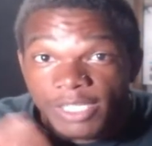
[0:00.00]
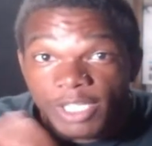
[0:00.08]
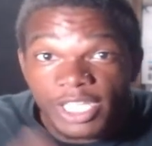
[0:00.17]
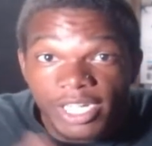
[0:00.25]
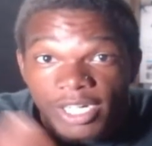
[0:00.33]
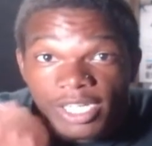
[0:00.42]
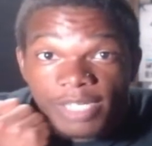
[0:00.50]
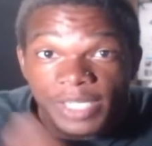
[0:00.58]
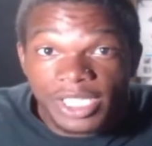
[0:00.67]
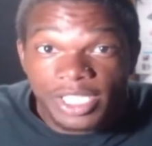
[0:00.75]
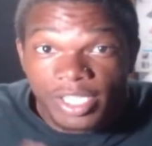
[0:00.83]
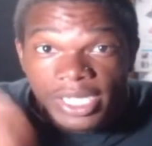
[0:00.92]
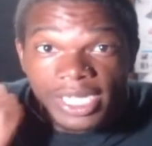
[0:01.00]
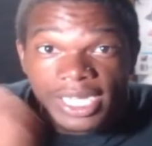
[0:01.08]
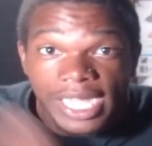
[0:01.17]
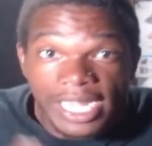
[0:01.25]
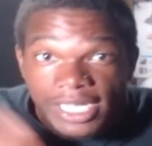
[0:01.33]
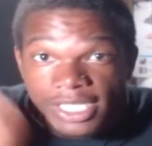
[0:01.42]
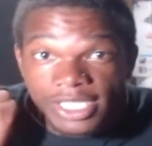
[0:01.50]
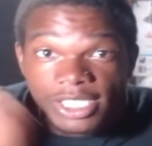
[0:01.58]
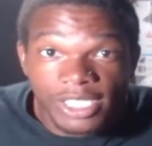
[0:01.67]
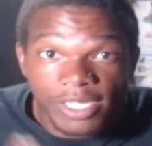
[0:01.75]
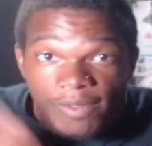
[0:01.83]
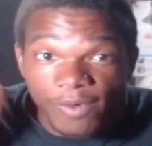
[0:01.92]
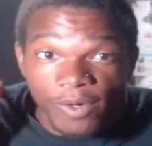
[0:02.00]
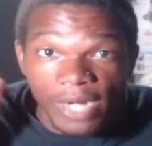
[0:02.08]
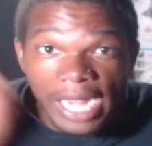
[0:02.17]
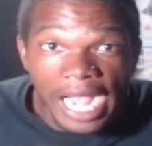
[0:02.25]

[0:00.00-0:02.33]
literally be looking at this shit for